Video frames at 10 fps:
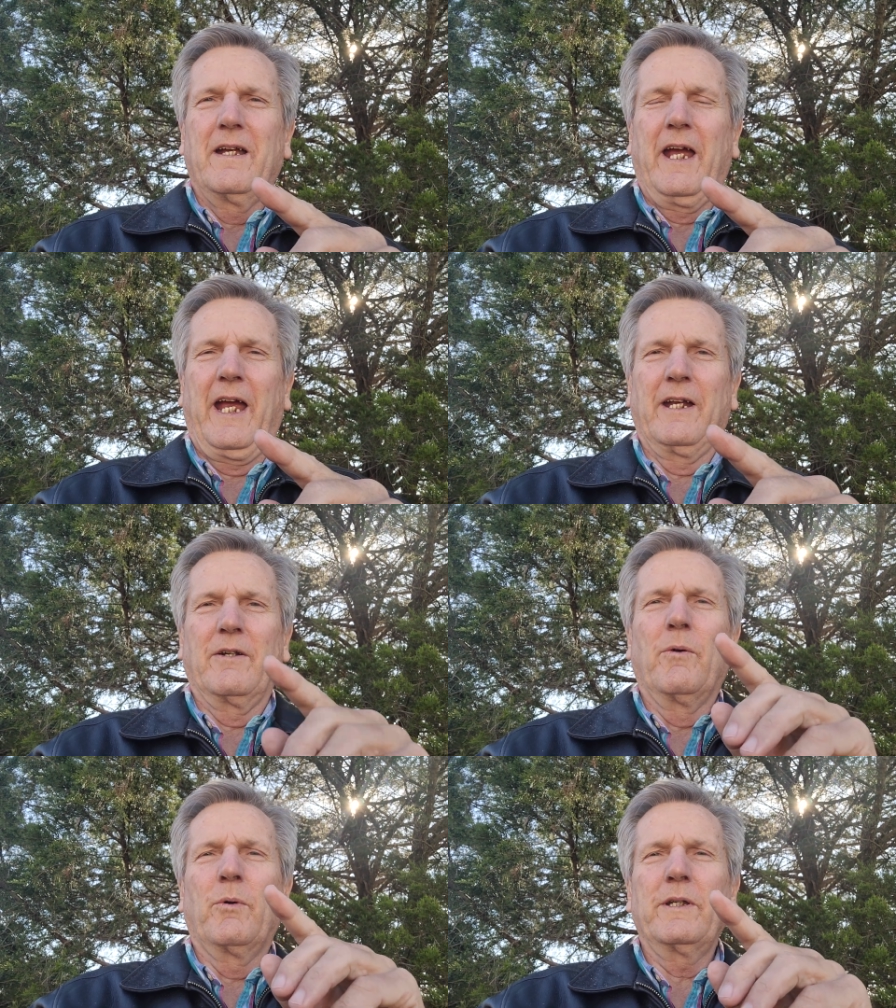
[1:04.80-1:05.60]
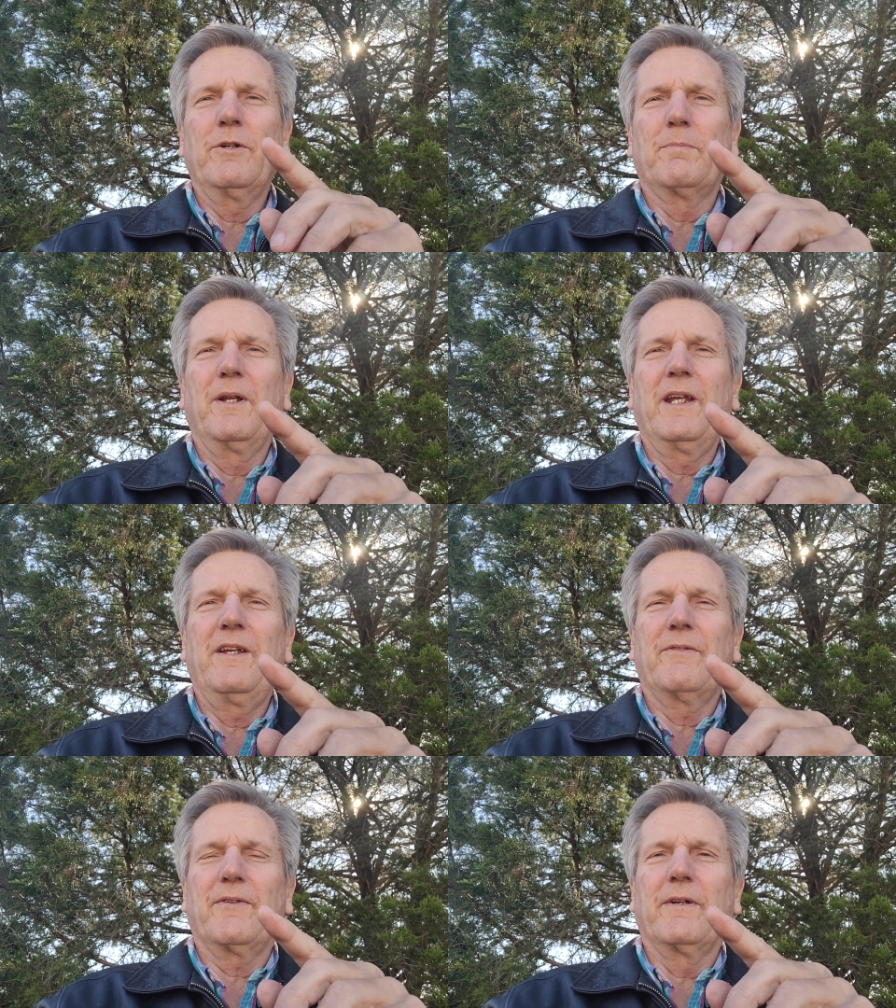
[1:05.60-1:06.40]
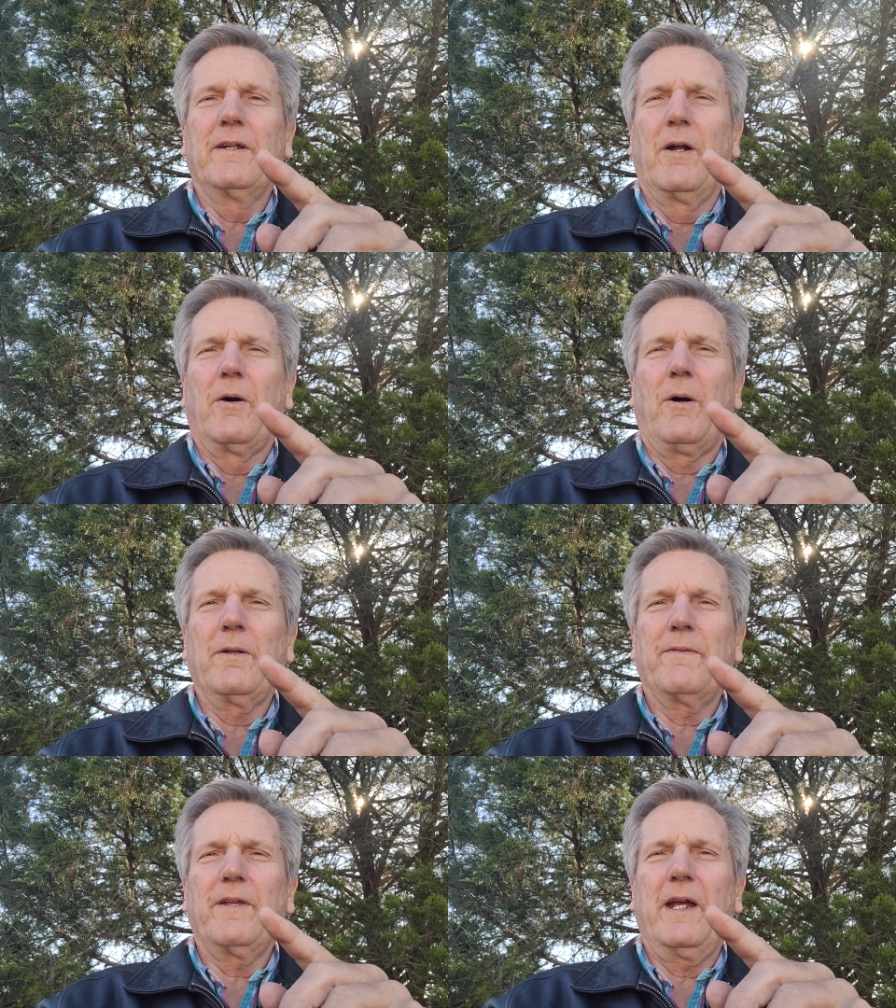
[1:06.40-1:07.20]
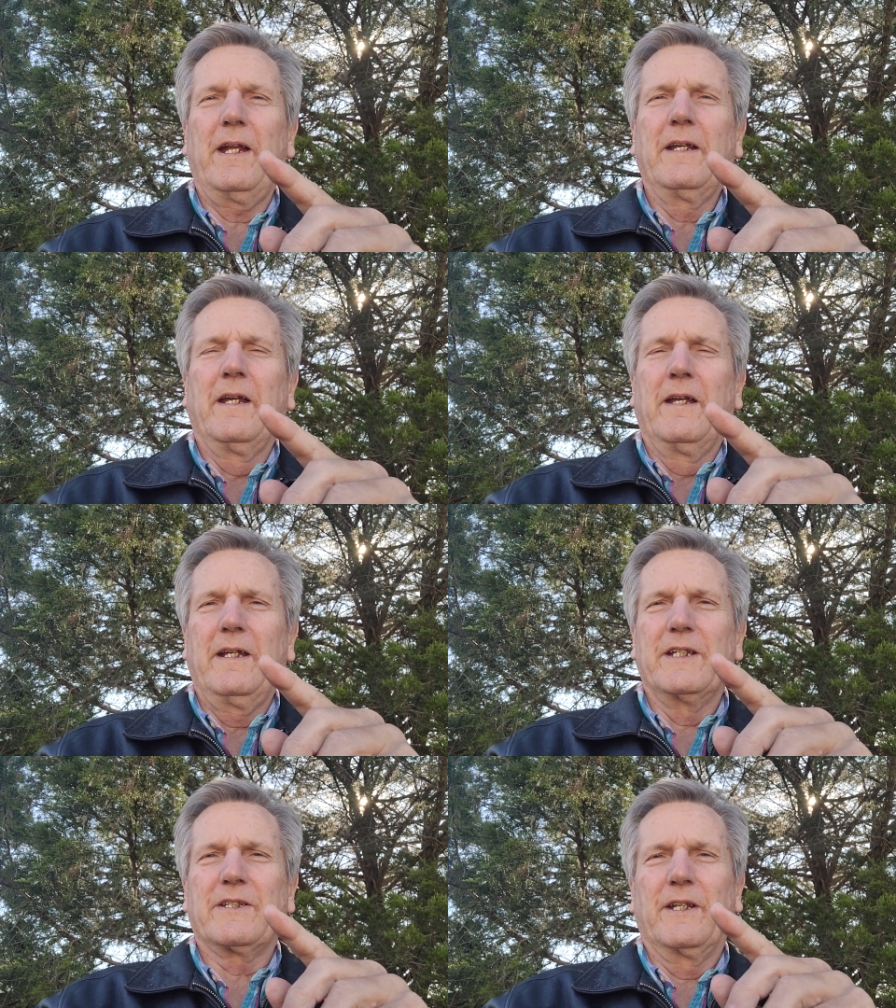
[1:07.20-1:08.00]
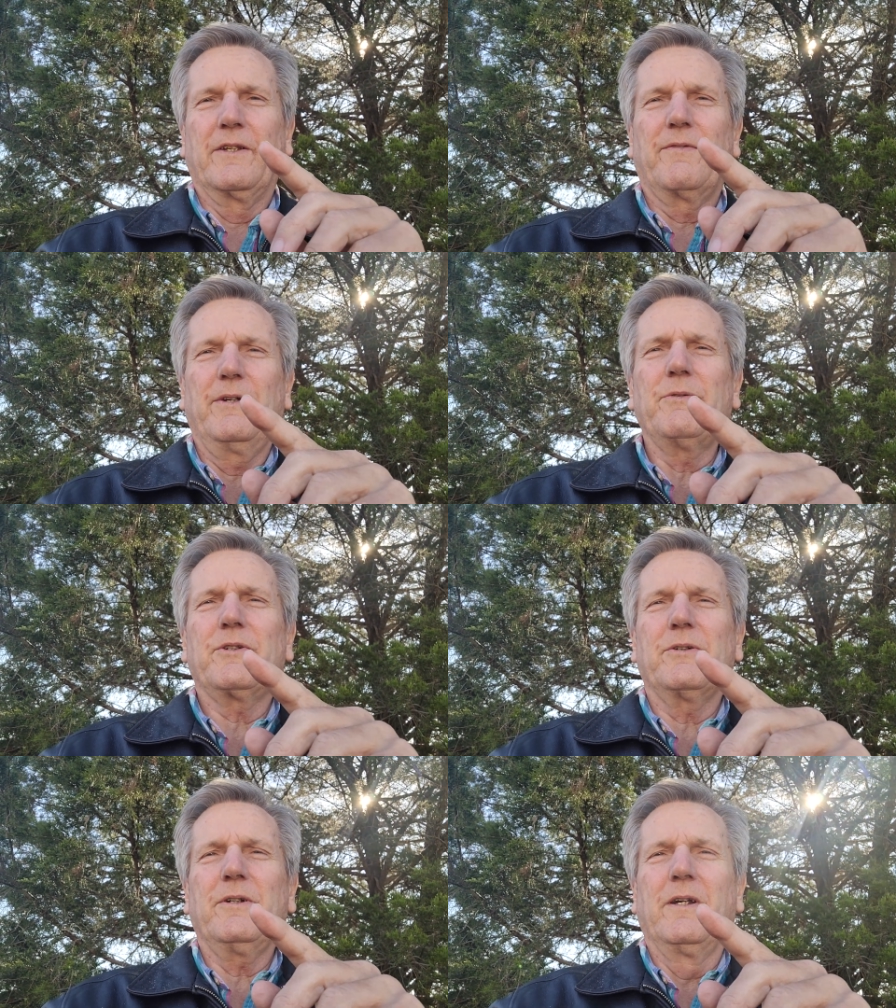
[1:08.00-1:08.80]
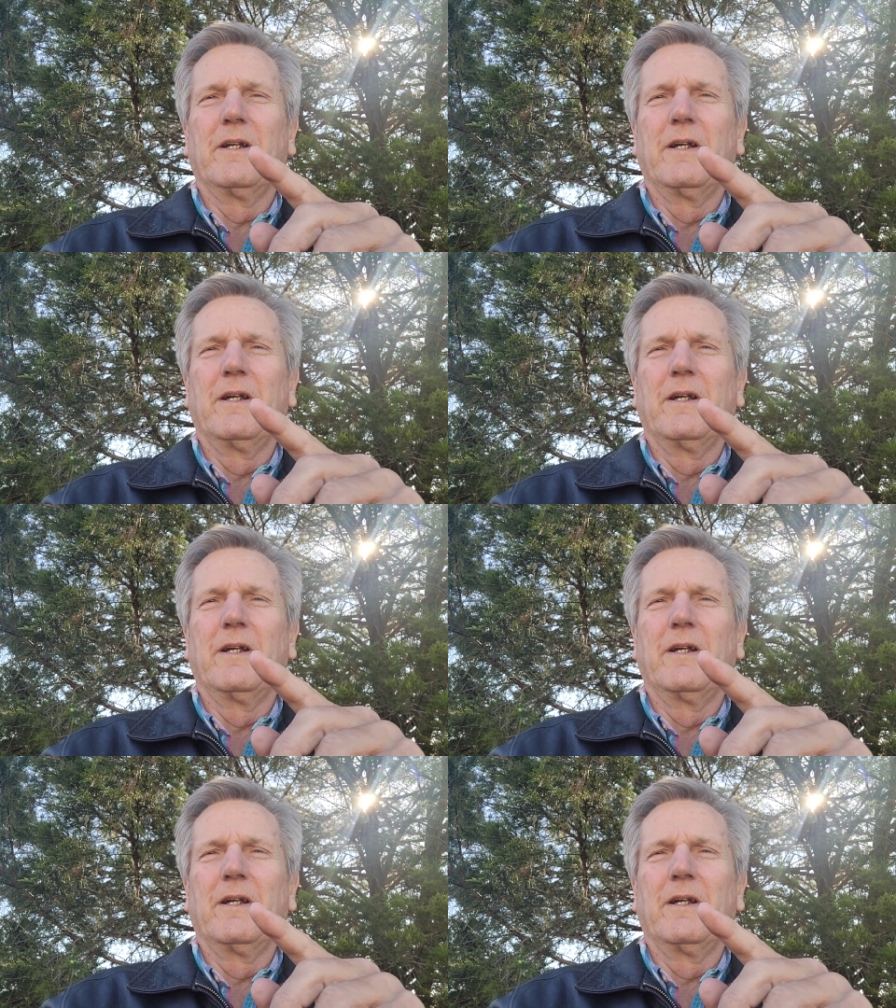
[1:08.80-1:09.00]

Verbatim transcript: And will you believe all of that is in the future,